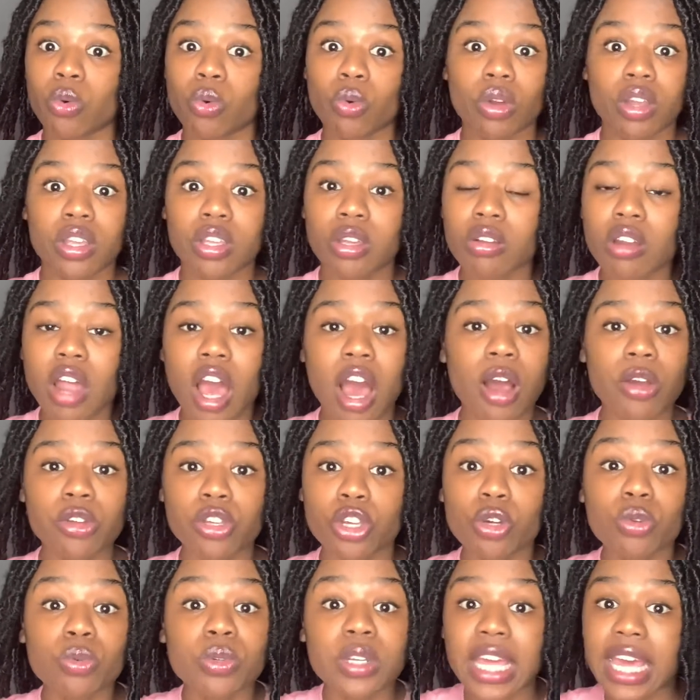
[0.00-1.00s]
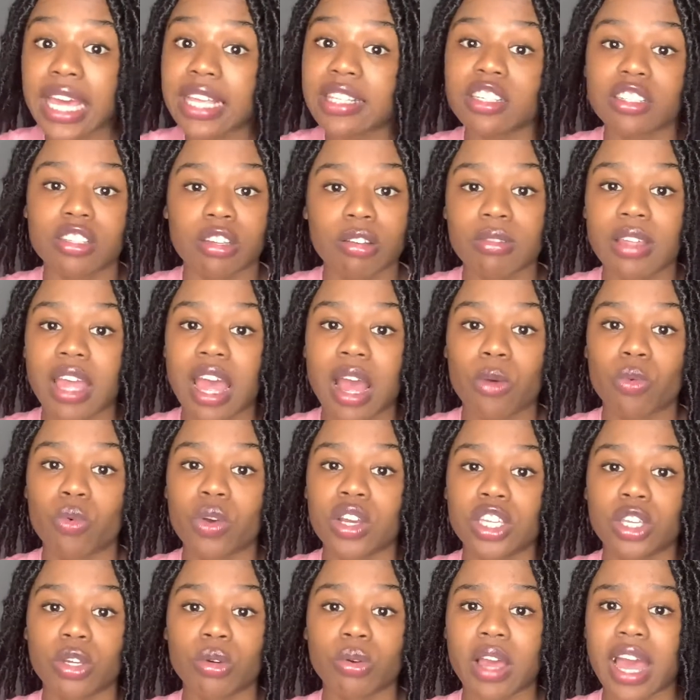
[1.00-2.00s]
you know, you need to do that
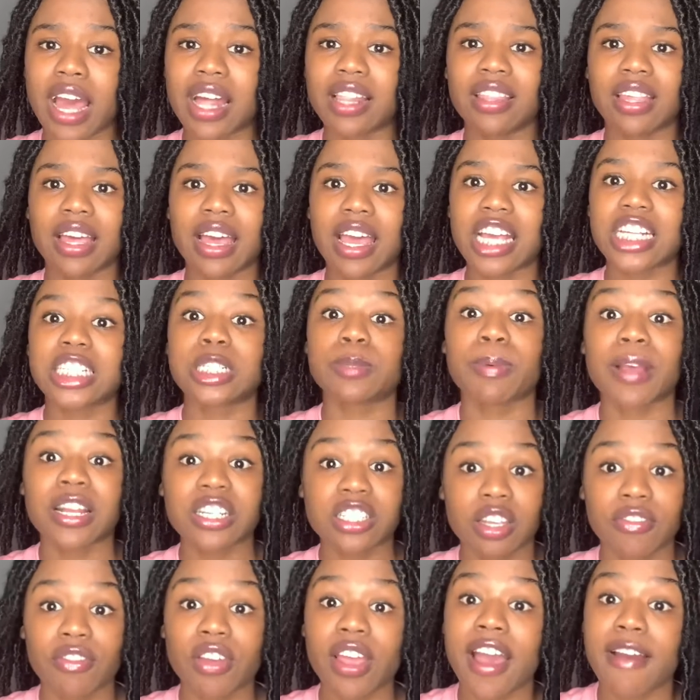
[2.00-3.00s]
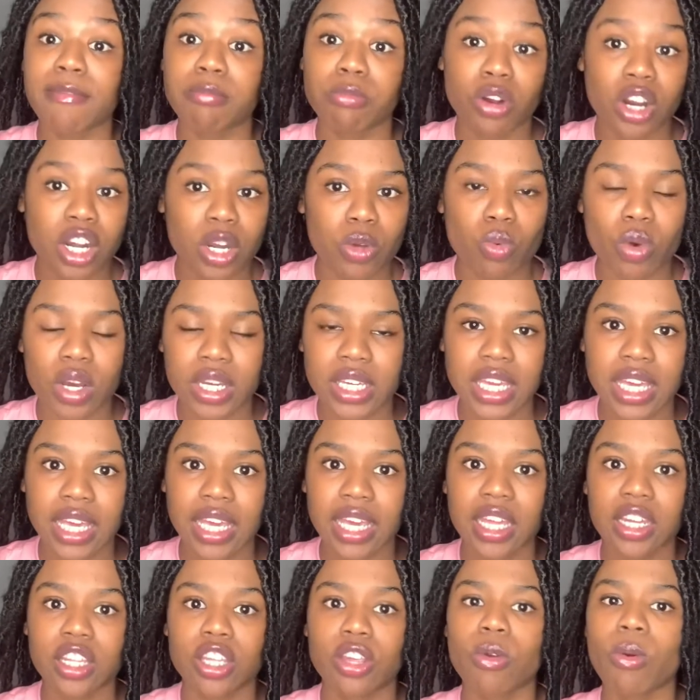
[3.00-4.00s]
when you, especially if you have more than one
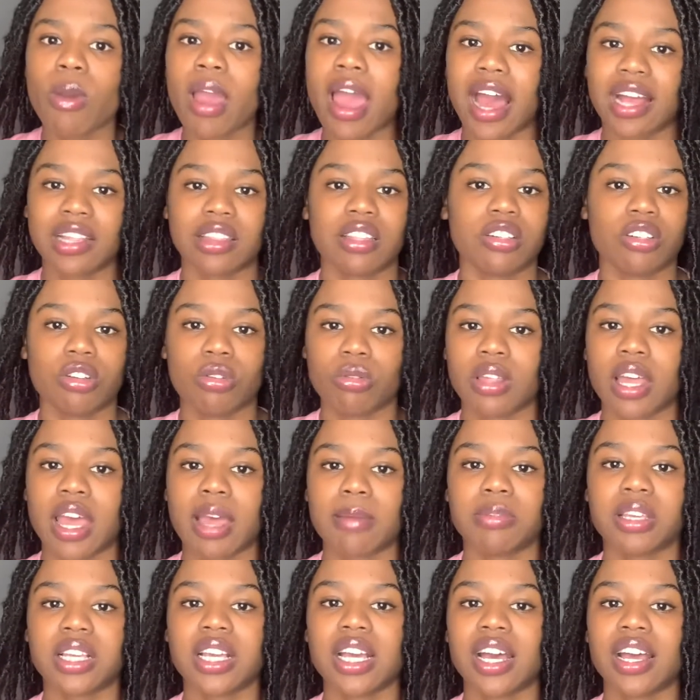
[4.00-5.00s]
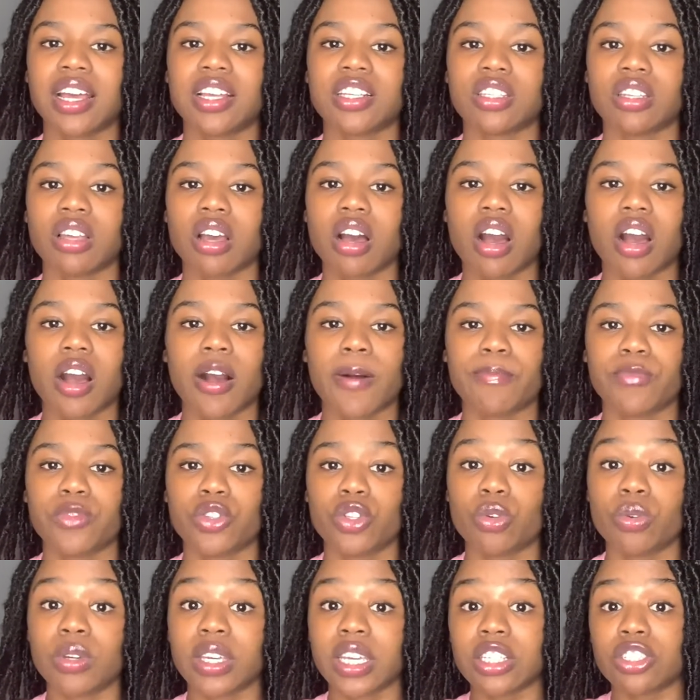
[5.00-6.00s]
kid, you have to do that, because
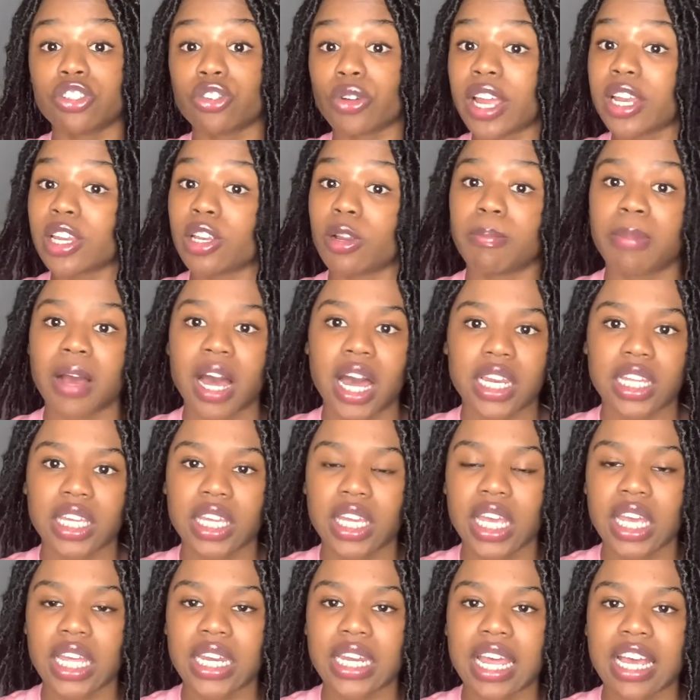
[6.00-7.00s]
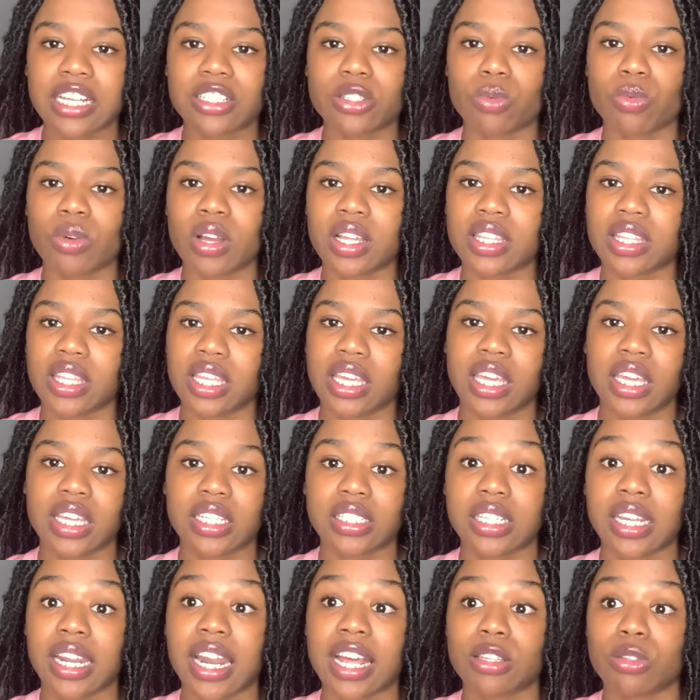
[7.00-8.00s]
you can drain your body. And that's one
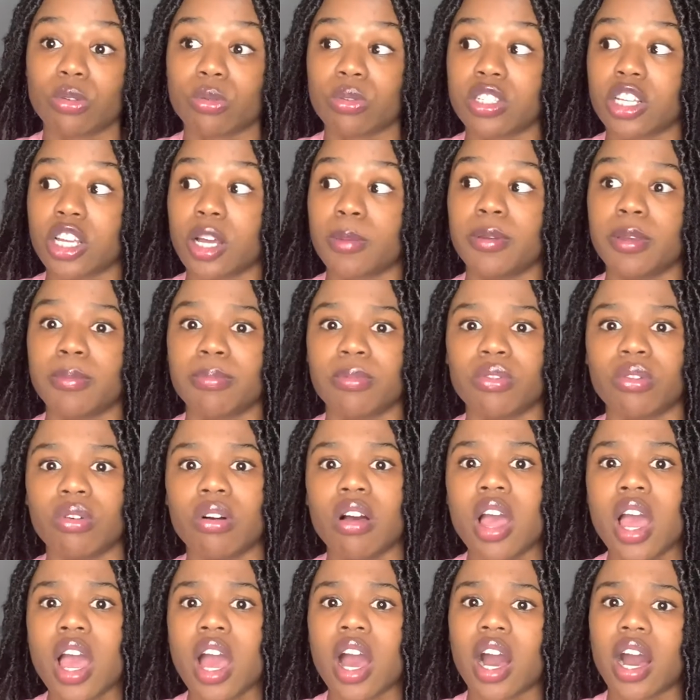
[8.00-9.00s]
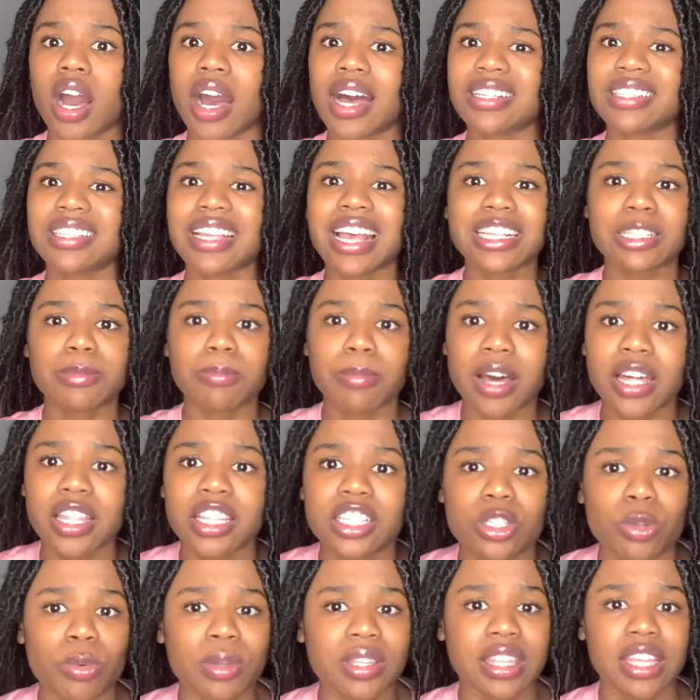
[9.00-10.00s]
thing that I do tell people. Us as
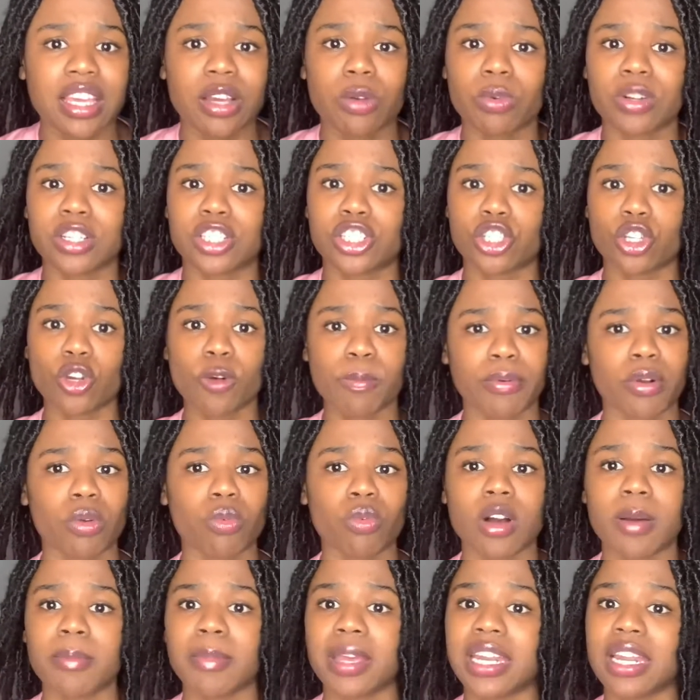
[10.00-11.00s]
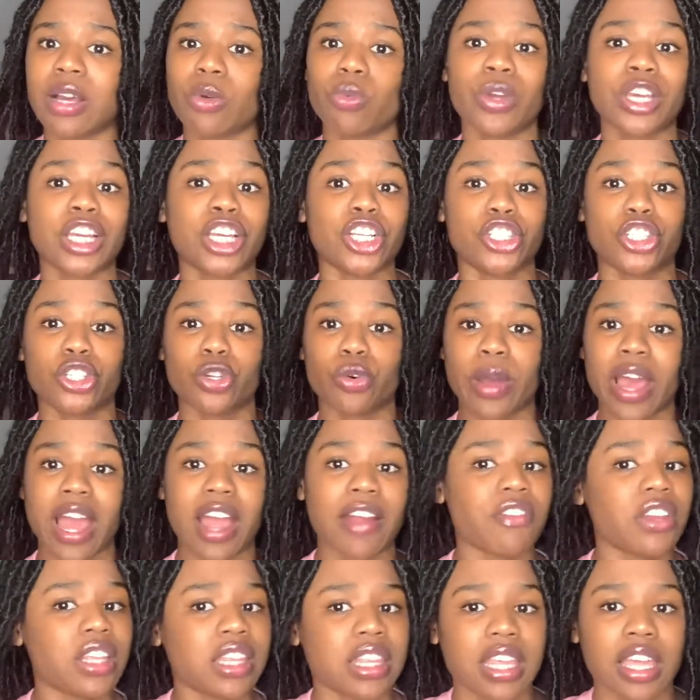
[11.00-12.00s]
mothers, we think we're superwoman and we can do
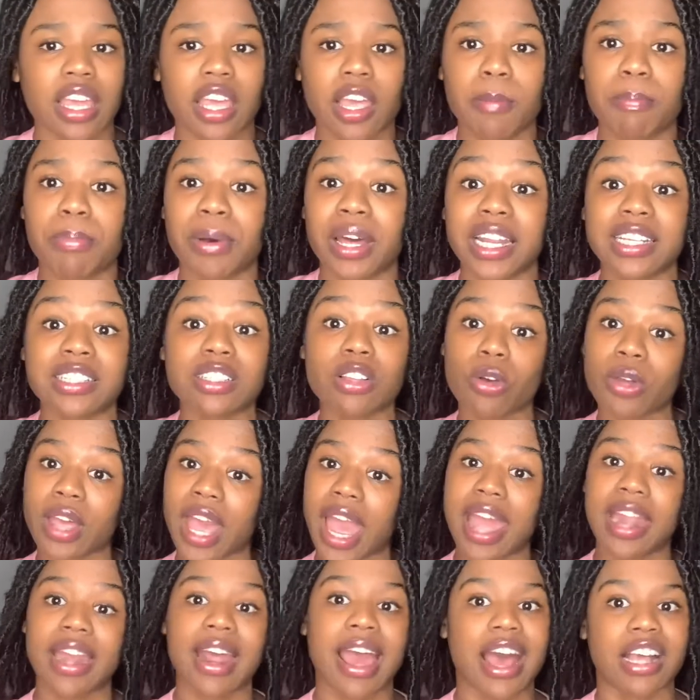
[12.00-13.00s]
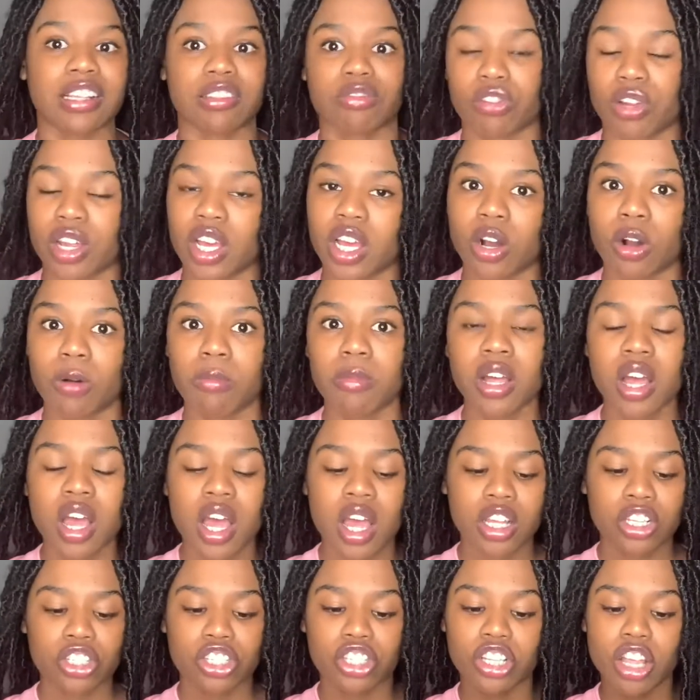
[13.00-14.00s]
everything, but it's okay to ask for help.
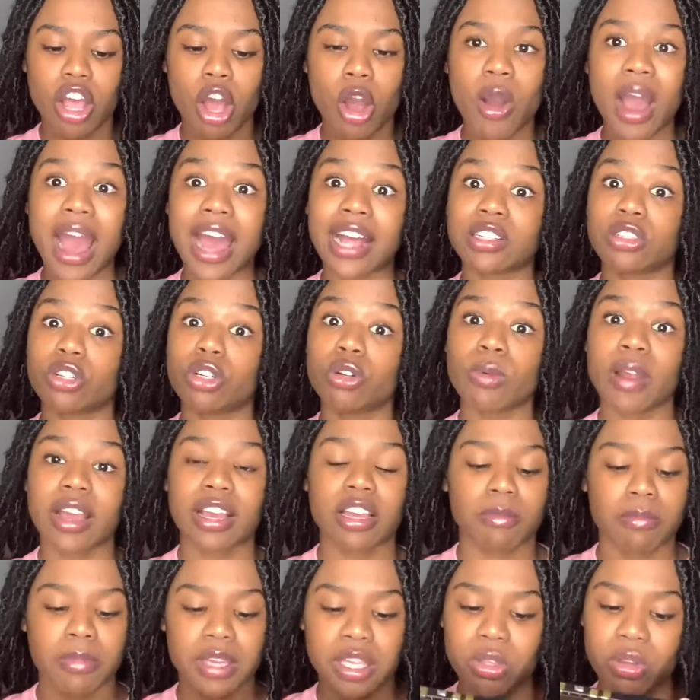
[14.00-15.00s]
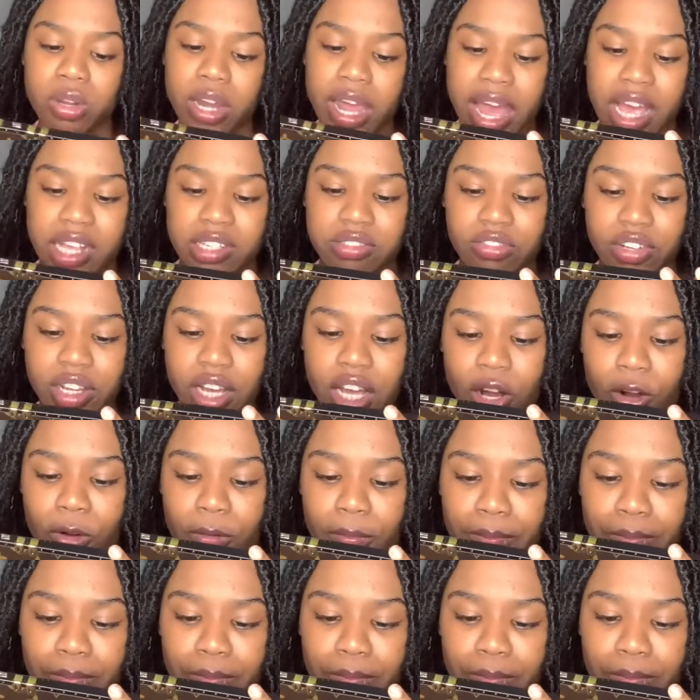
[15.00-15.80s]
So I do recommend you to ask for help.